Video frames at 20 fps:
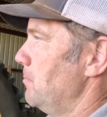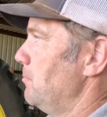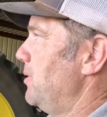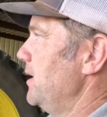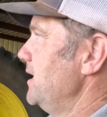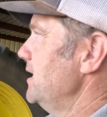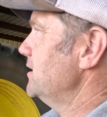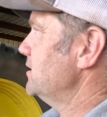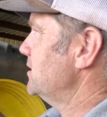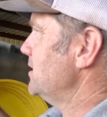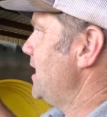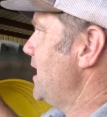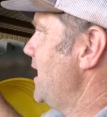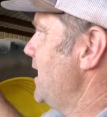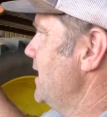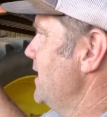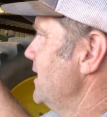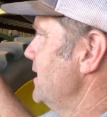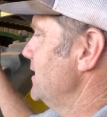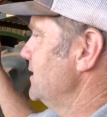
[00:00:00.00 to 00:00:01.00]
but it's
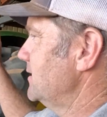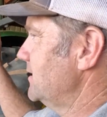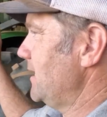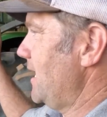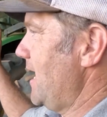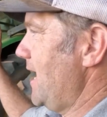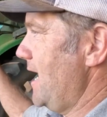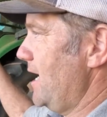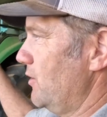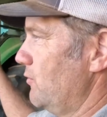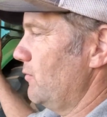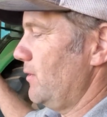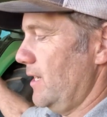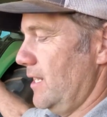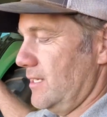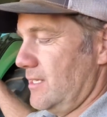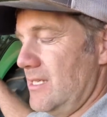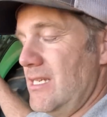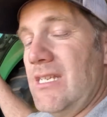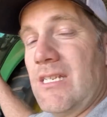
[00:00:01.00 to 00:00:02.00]
not as accurate
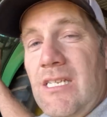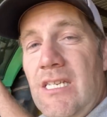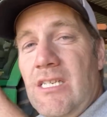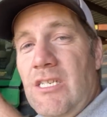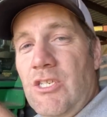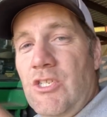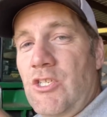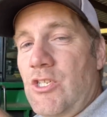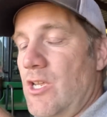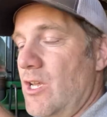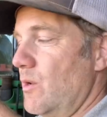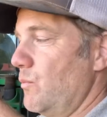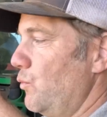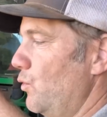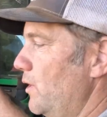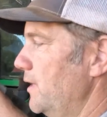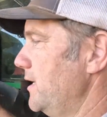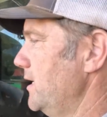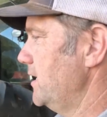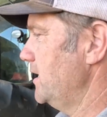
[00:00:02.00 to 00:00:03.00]
as this. This is sub
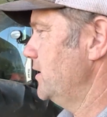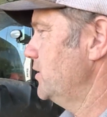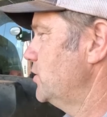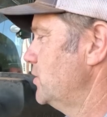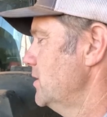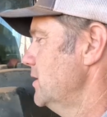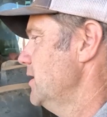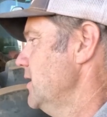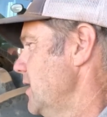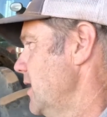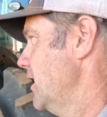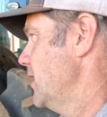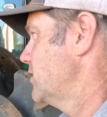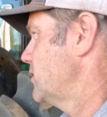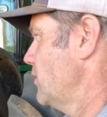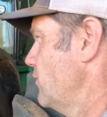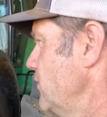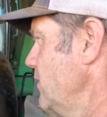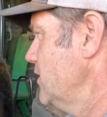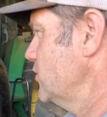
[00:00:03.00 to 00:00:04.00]
1 inch, and
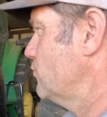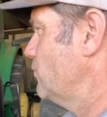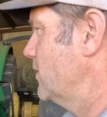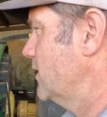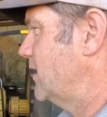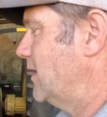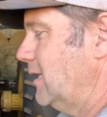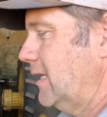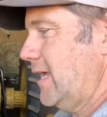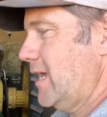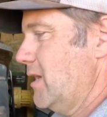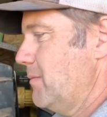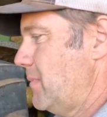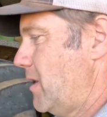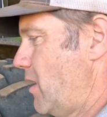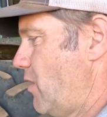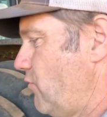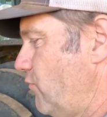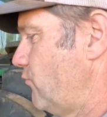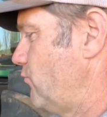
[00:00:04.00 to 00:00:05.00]
so this one can lay them
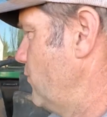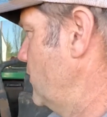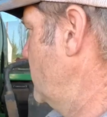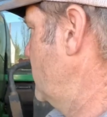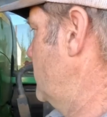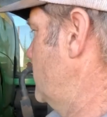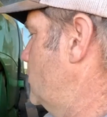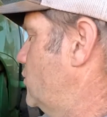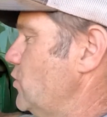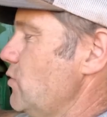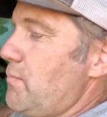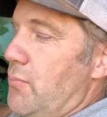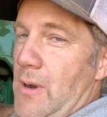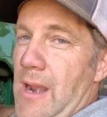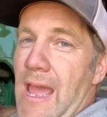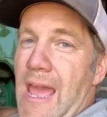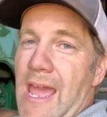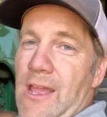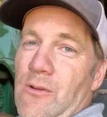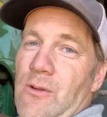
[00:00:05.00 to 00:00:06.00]
off really
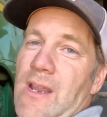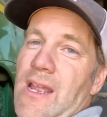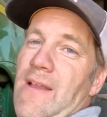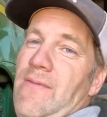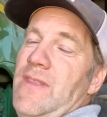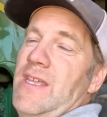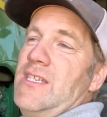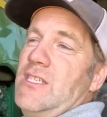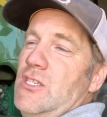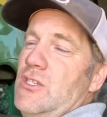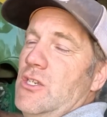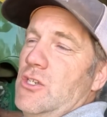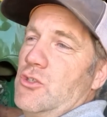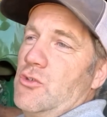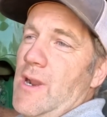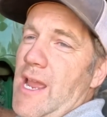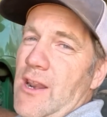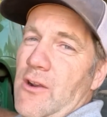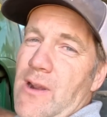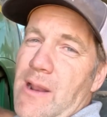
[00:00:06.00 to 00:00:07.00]
super accurate. And this is the
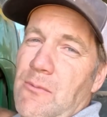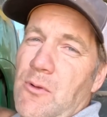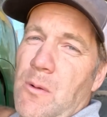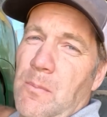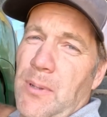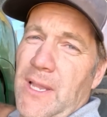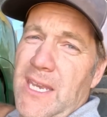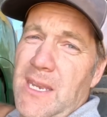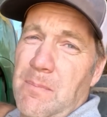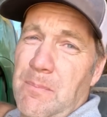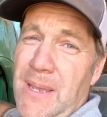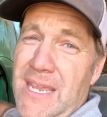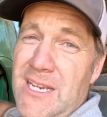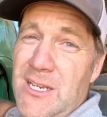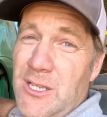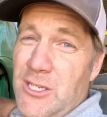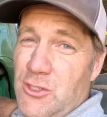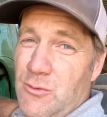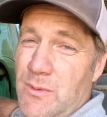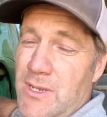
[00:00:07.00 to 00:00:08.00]
tractor I'm going to plant the
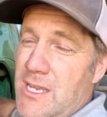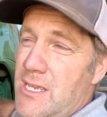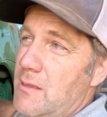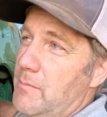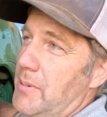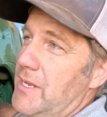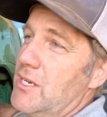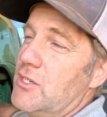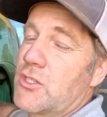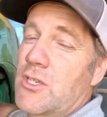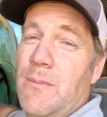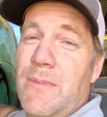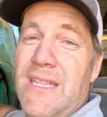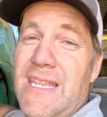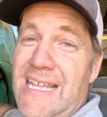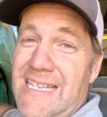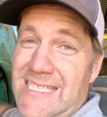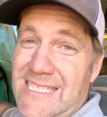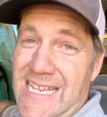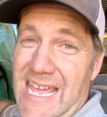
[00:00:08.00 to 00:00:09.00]
peanuts with. The peanuts are going to
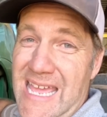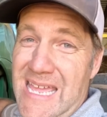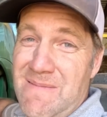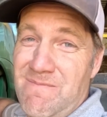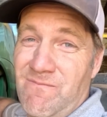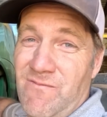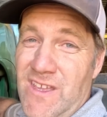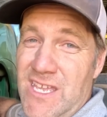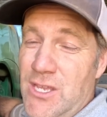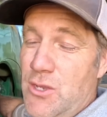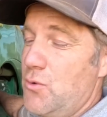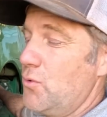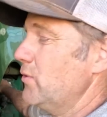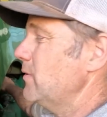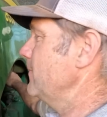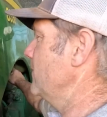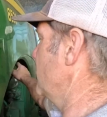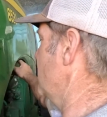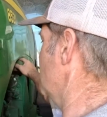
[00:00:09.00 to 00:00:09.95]
be in that same field,